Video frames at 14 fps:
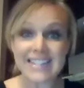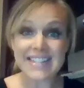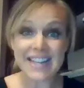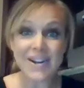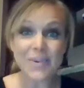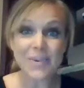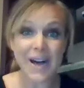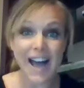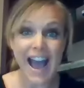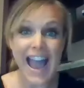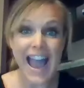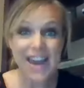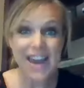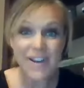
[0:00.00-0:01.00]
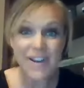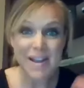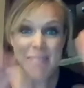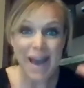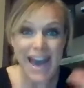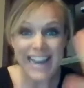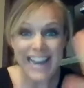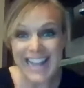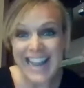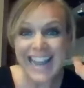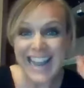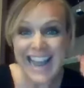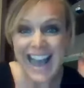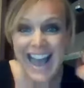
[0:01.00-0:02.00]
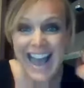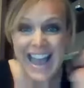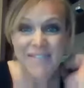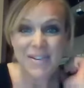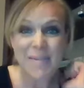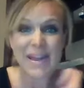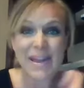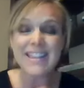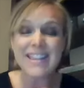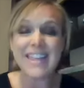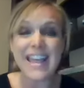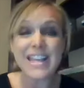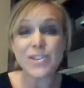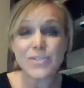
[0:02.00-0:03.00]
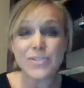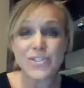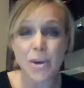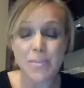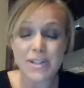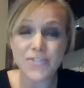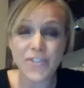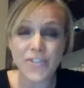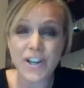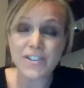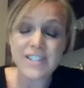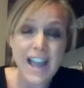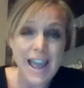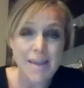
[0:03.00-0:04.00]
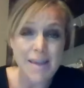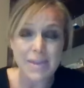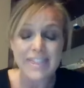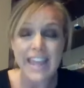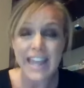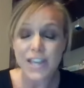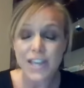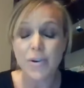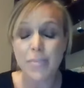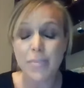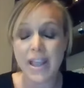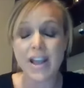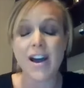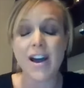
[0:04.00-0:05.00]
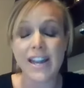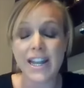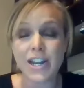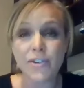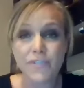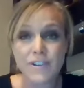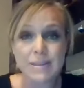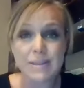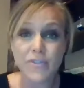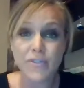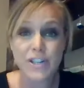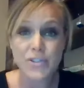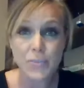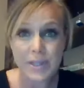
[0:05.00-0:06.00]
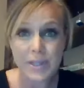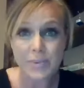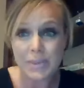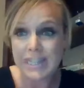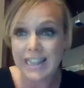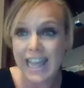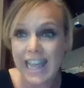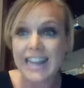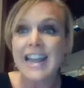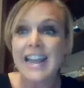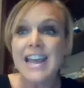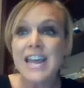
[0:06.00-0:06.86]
right. Well, hi, everybody. Hi, everybody. Thank you so much for your time. Thank you for being on. I know for some of you it's really, really late.